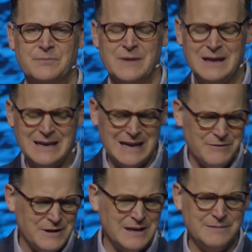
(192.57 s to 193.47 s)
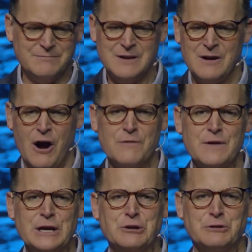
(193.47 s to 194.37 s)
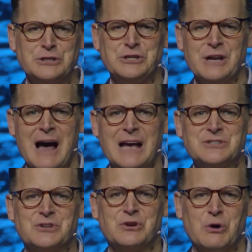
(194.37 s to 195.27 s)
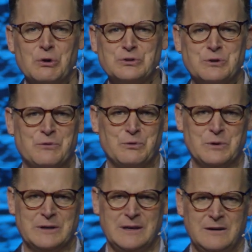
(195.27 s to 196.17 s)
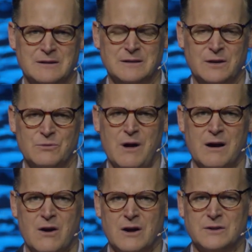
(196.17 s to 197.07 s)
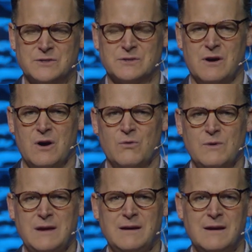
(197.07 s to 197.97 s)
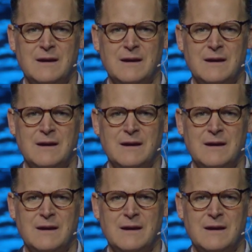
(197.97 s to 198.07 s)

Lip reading: And even in our very Christianized culture, if you will, here in Little Rock, Arkansas, we